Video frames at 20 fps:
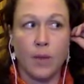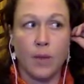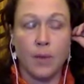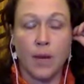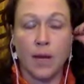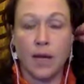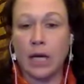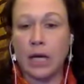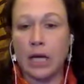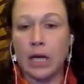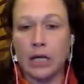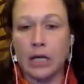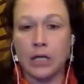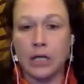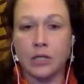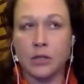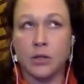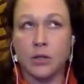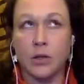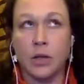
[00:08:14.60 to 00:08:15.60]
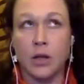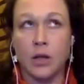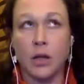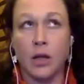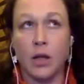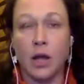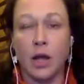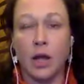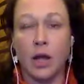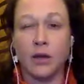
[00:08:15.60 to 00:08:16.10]
not going to get into the
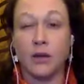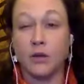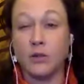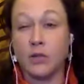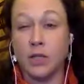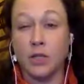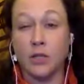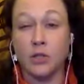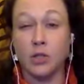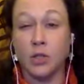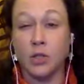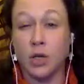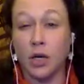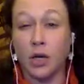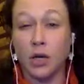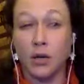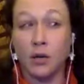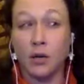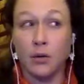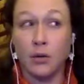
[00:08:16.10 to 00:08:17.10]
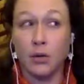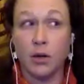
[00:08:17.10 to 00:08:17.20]
ethnocentric